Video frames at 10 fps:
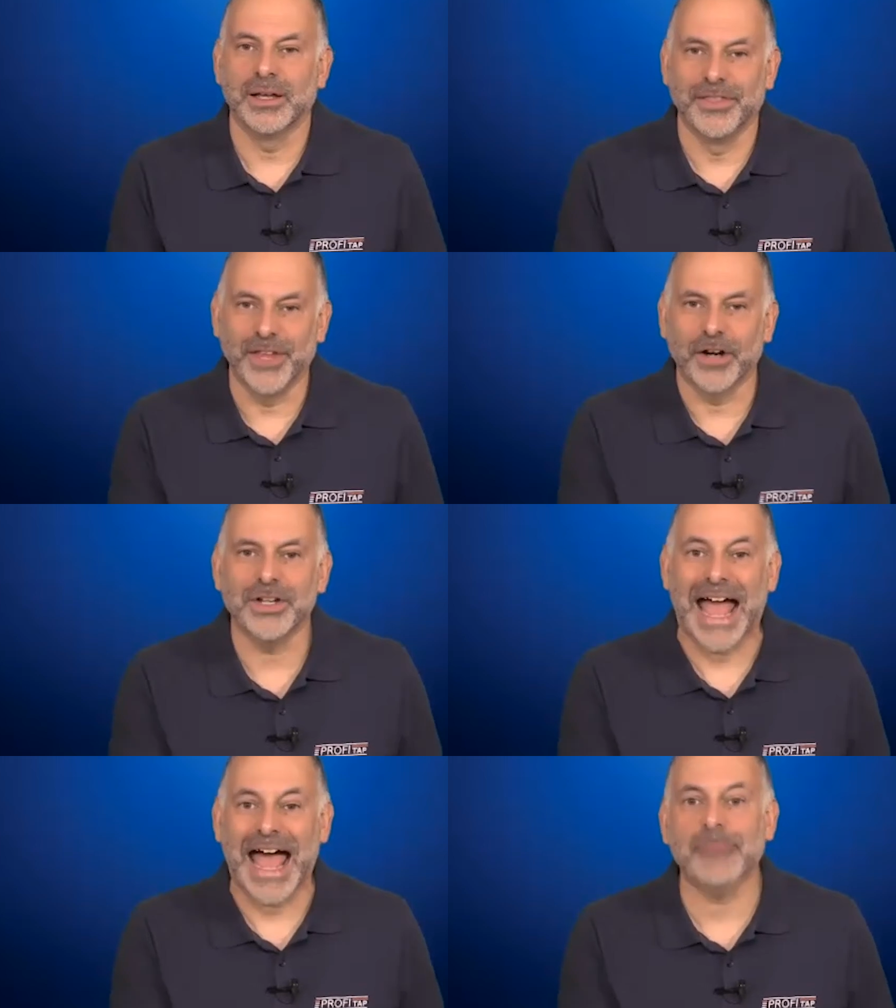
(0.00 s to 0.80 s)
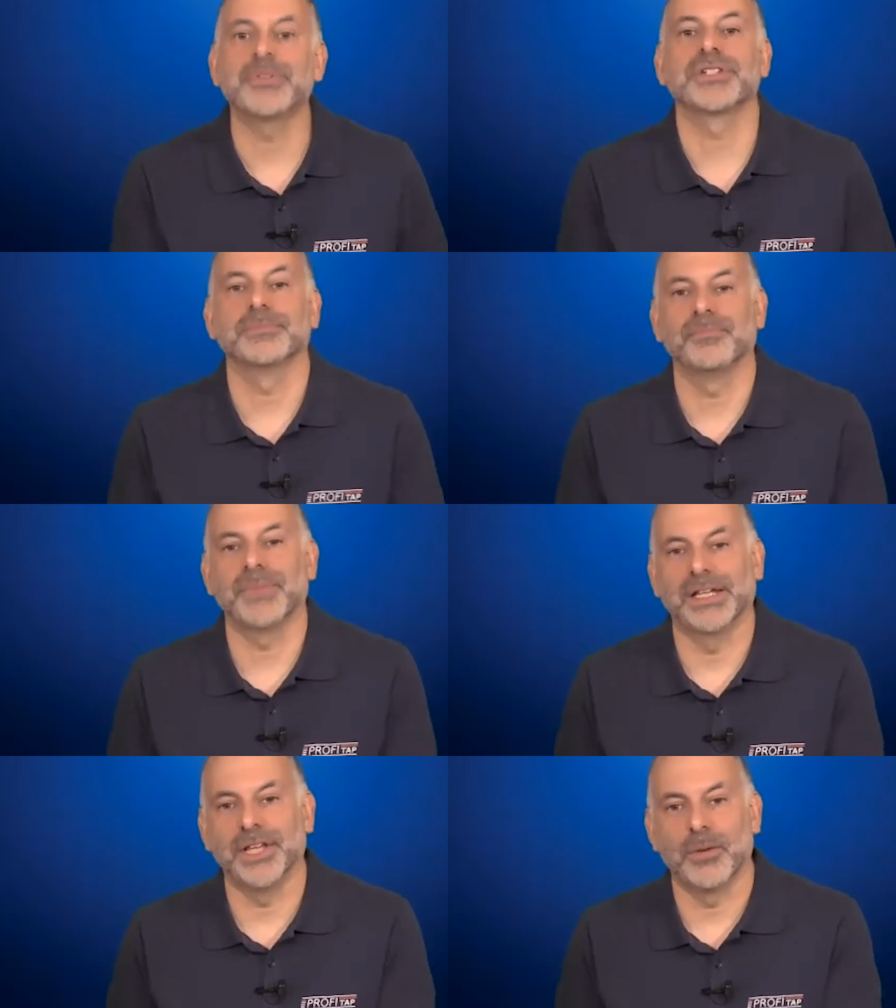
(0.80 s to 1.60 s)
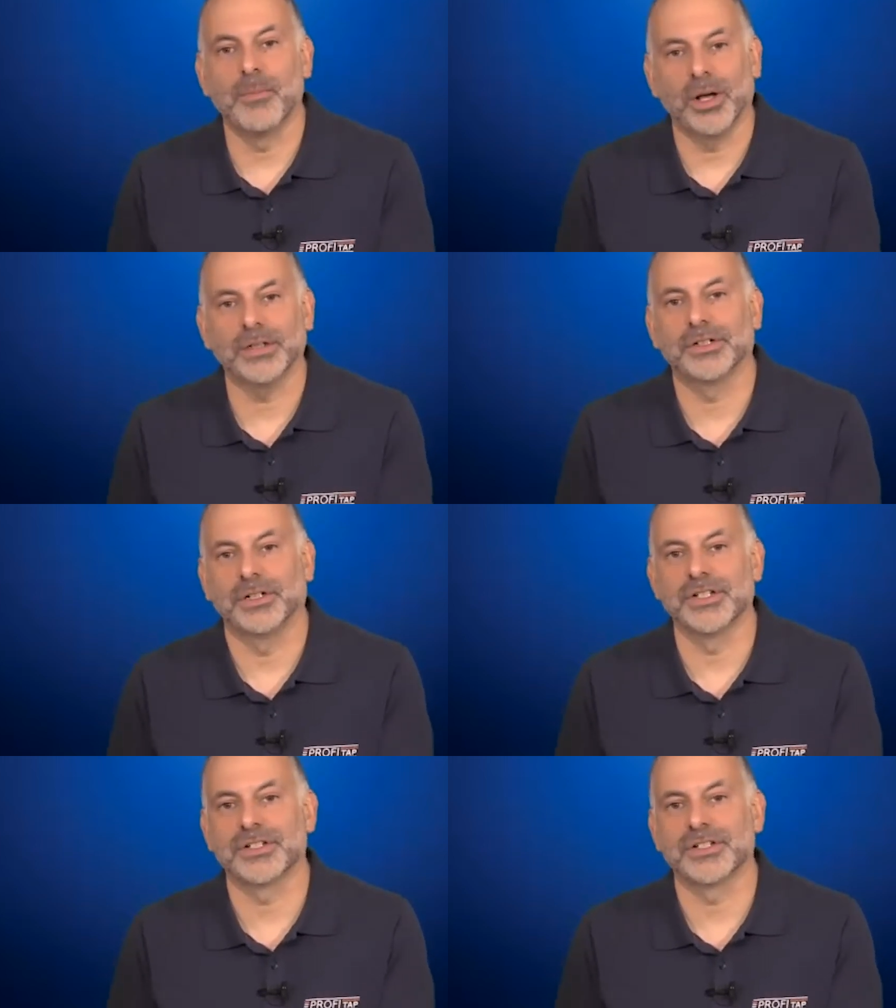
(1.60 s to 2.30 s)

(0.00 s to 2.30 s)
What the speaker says: their taps and their monitoring